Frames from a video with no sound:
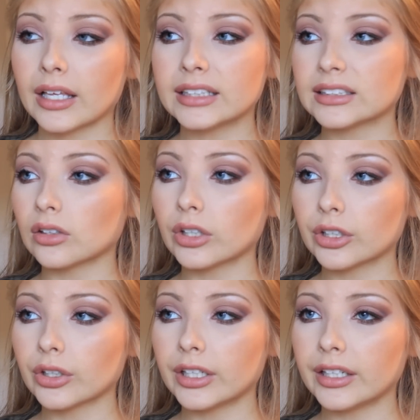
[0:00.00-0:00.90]
it's
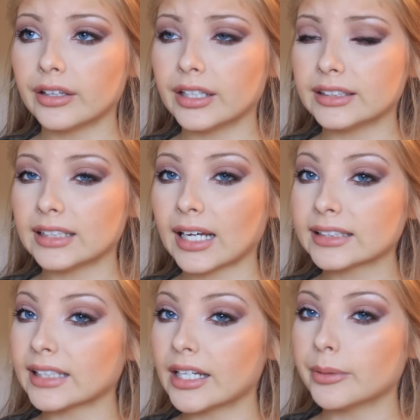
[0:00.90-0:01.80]
literally the
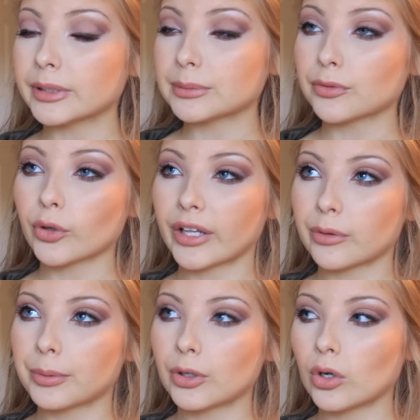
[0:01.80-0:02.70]
exact same as before they
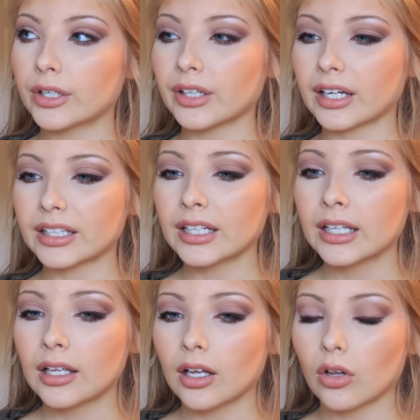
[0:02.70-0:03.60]
were put on. Like,
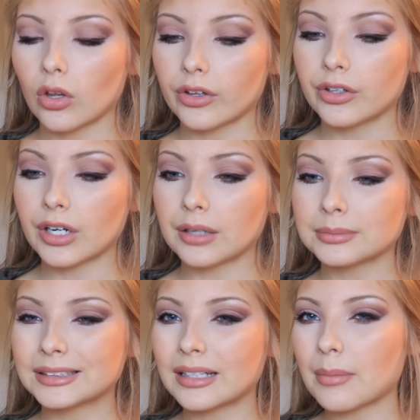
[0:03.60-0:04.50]
a lot of the
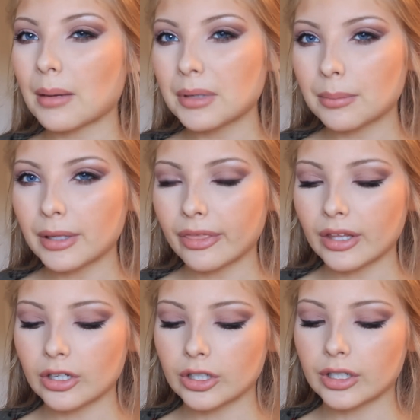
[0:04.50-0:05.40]
times they might be a bit
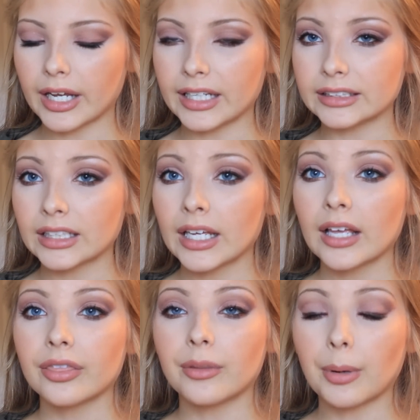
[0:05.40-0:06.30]
thinner, and
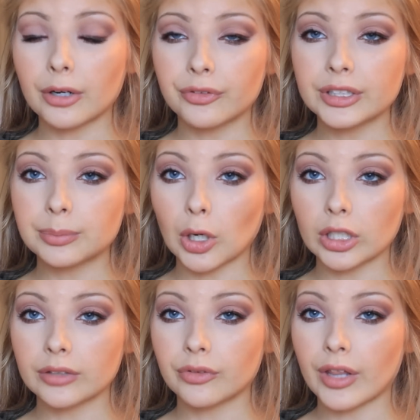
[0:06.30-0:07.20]
the perfect
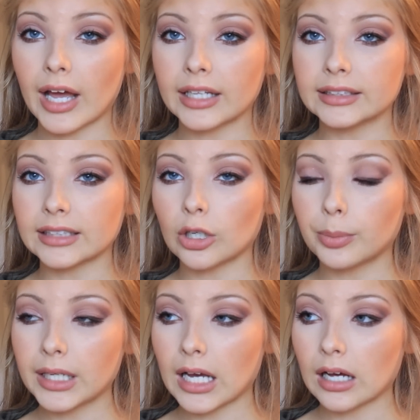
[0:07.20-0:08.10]
product for that is
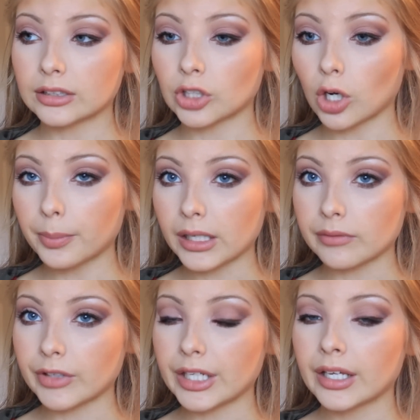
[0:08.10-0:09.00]
OPI Top
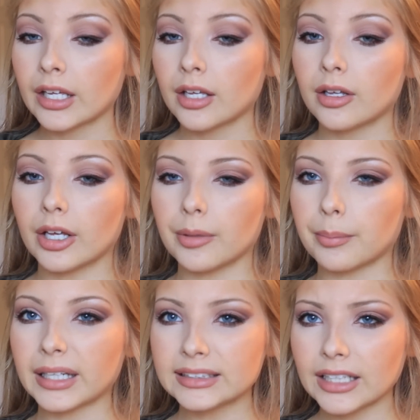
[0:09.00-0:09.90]
Envy
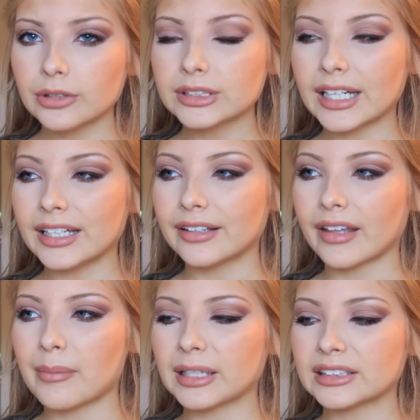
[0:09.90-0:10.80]
base coat,
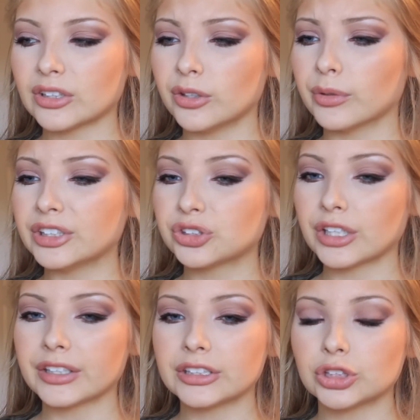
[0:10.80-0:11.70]
and that basically
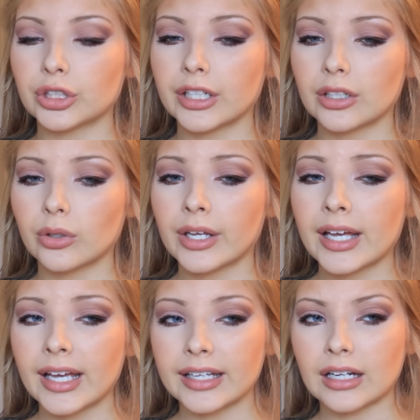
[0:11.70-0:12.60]
re-strengthens your nail.
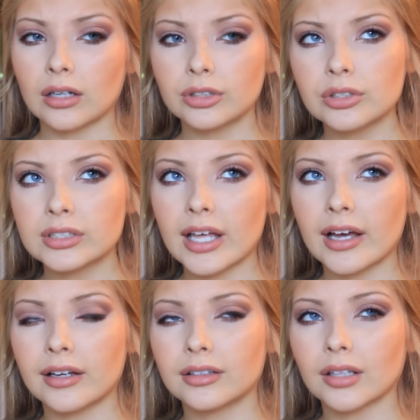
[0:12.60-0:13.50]
And I'll use
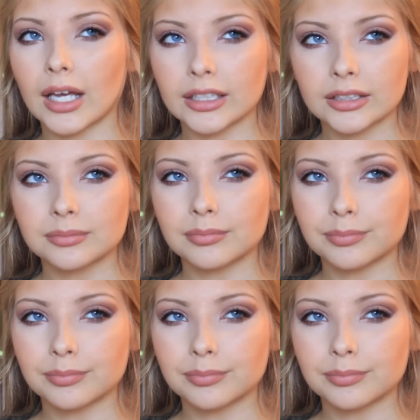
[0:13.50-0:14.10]
that like